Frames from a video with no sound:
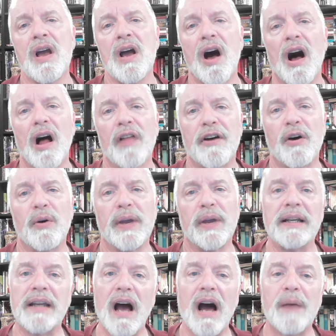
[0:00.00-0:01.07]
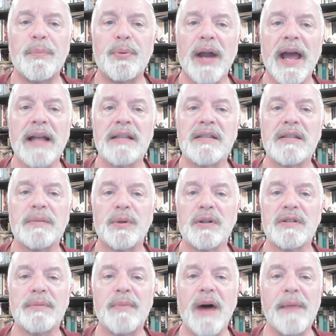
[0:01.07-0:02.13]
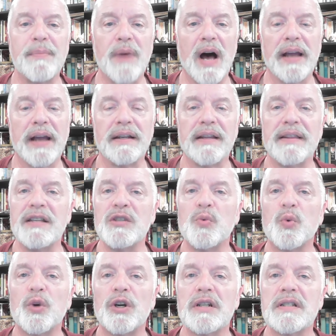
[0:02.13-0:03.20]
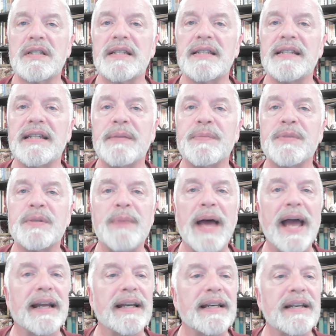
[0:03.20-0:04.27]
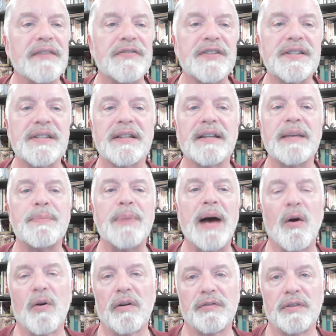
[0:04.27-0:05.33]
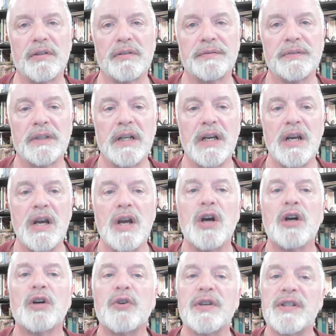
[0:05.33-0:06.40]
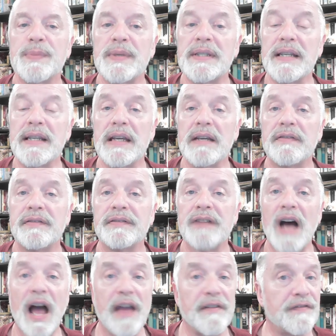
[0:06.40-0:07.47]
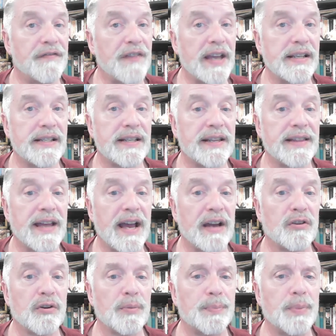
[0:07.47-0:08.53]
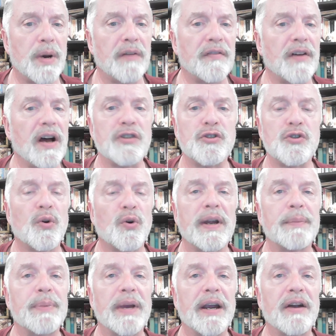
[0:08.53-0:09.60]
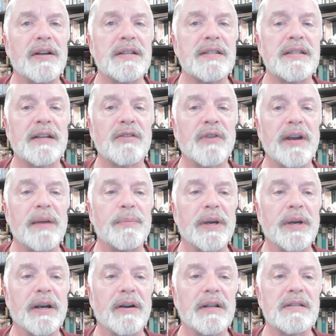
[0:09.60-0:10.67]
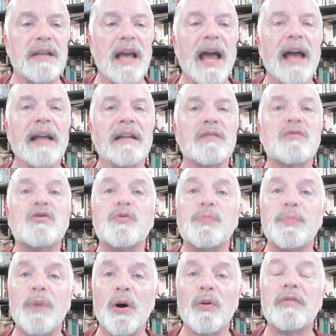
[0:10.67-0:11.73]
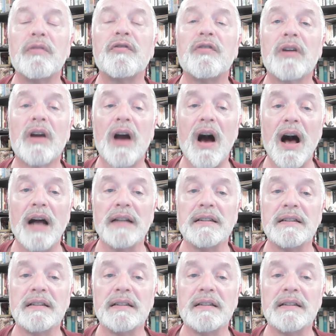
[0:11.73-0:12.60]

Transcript: Although incomprehensible to my mind, these words seemed magnificently powerful. Christmas Eve, I faced that group of adoring parents and grandparents and spoke for God.